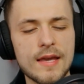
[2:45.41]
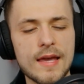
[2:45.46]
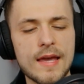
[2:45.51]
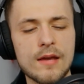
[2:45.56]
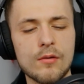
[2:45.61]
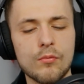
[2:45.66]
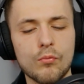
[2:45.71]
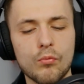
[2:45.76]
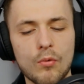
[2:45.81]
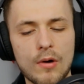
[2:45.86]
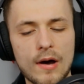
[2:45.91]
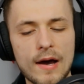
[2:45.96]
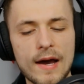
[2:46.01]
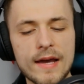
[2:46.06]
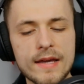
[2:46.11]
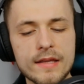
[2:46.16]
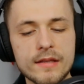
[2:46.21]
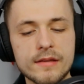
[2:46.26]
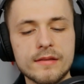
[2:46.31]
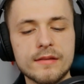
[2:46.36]
and
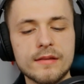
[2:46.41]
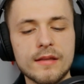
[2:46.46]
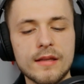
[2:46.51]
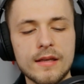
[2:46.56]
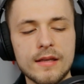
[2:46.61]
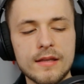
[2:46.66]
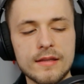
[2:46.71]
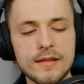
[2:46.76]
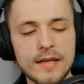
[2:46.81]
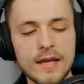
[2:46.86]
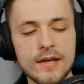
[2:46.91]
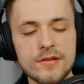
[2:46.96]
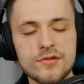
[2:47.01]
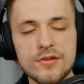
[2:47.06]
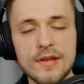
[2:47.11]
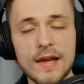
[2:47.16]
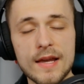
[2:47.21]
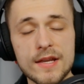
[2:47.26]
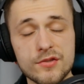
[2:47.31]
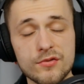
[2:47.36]
why the
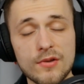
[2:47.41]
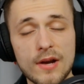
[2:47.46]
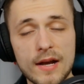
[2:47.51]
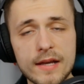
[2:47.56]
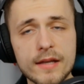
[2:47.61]
answer that is